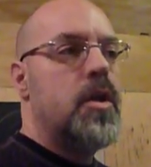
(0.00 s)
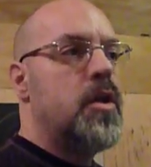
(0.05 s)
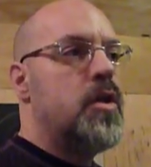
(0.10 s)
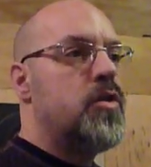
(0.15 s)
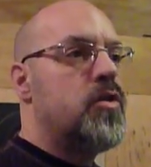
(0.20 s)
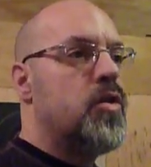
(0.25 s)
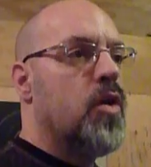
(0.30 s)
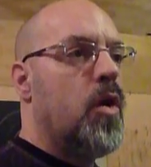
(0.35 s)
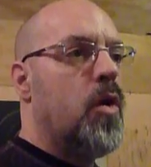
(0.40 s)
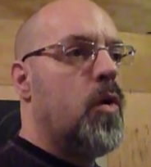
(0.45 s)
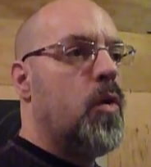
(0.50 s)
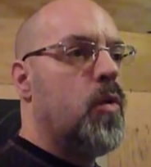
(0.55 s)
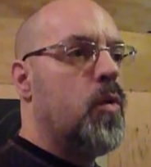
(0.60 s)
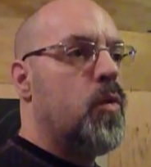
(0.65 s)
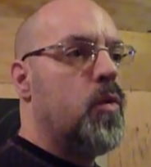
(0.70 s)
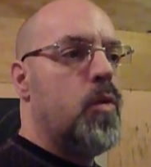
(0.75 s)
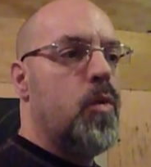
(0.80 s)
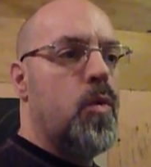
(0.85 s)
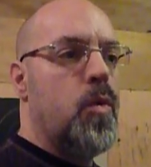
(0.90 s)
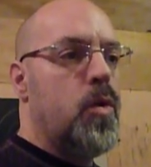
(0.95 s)
So,
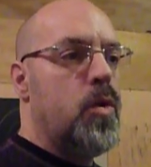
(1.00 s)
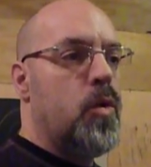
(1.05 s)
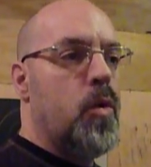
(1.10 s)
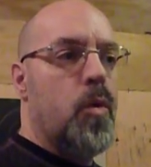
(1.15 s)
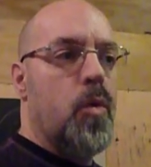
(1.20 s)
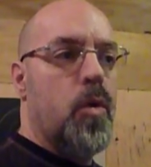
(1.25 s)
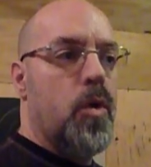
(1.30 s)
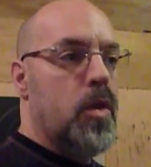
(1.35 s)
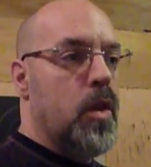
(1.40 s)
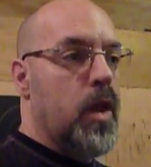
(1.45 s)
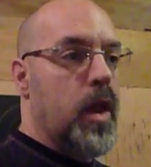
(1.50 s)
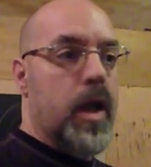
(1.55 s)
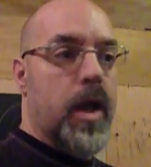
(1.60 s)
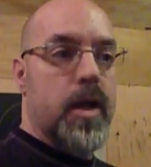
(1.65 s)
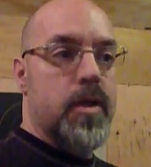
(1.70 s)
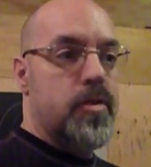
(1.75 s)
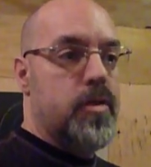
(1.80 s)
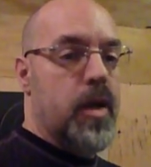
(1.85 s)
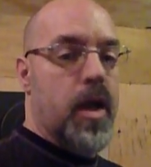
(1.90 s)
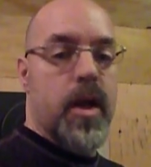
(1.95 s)
like I
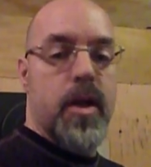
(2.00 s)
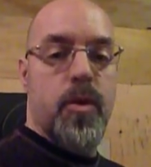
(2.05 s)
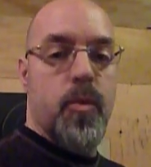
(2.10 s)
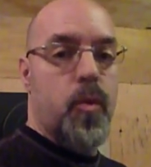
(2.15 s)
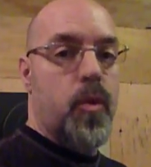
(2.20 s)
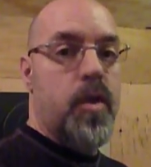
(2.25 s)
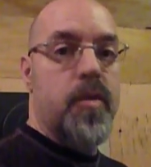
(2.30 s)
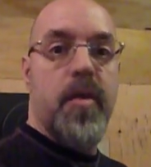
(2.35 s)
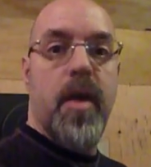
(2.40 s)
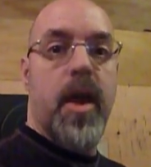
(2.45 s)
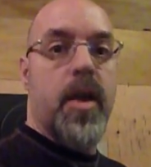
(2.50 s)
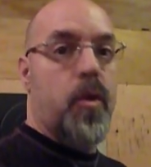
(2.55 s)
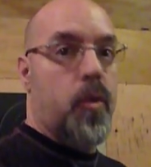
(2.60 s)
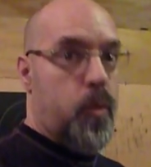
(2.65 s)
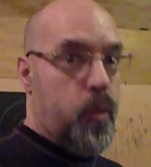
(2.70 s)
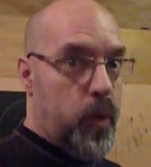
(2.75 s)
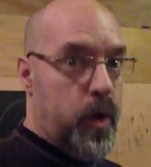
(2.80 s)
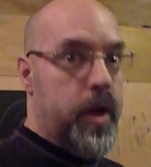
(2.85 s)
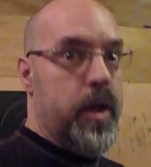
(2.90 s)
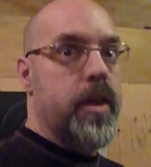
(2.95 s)
said, we've had a
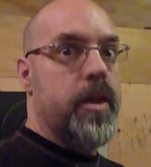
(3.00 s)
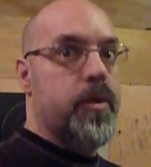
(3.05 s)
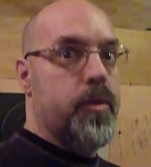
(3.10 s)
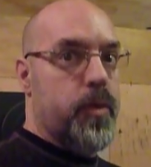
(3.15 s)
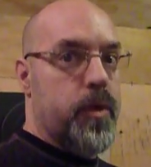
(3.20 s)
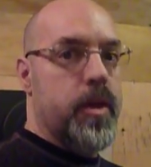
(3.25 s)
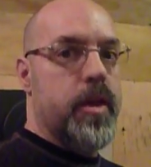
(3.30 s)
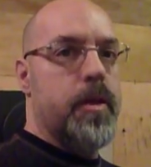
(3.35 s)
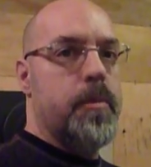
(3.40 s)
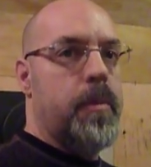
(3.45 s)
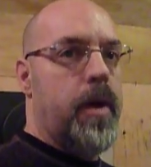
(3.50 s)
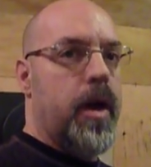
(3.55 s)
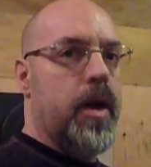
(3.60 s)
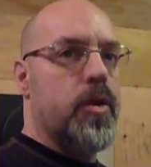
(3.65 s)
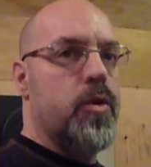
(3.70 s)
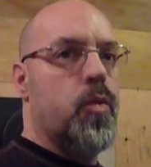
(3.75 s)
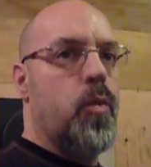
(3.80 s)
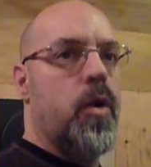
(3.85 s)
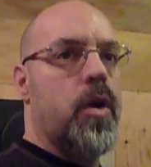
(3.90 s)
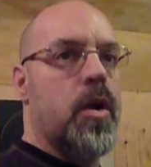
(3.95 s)
really, really
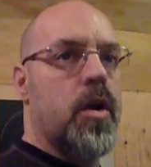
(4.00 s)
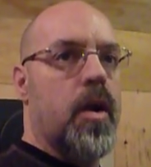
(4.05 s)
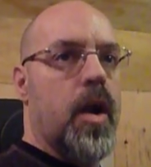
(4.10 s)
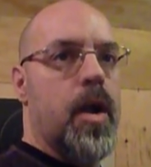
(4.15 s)
mild winter.